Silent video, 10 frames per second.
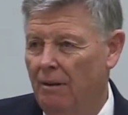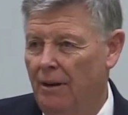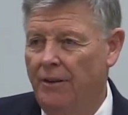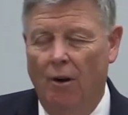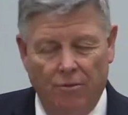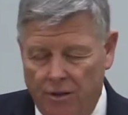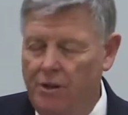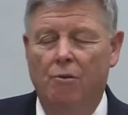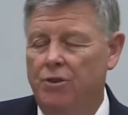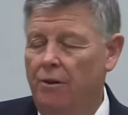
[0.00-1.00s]
You don't,
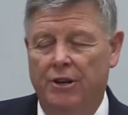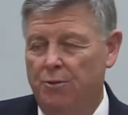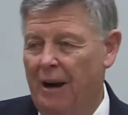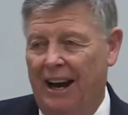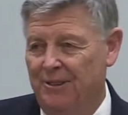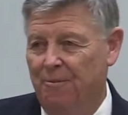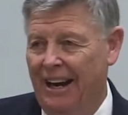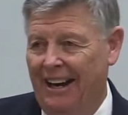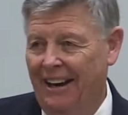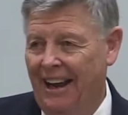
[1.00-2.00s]
don't you despise me.